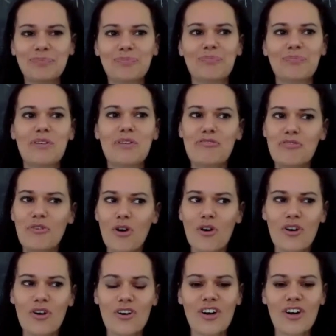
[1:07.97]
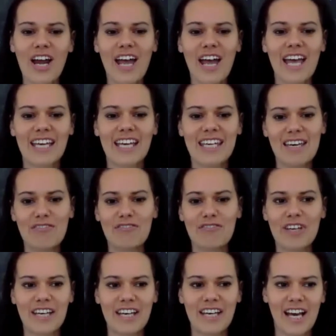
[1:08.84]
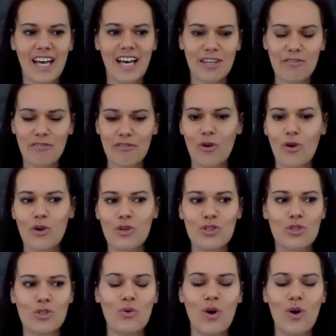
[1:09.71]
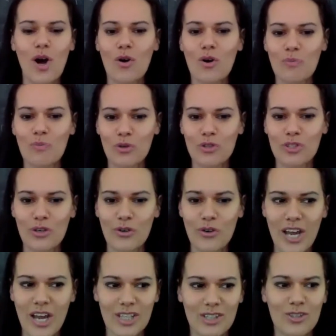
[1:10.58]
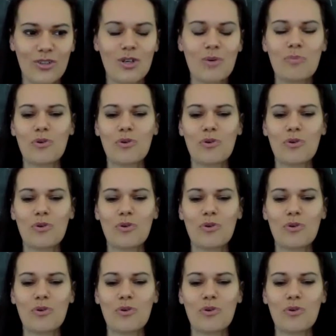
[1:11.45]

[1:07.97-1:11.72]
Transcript: Before giving the floor to our moderator,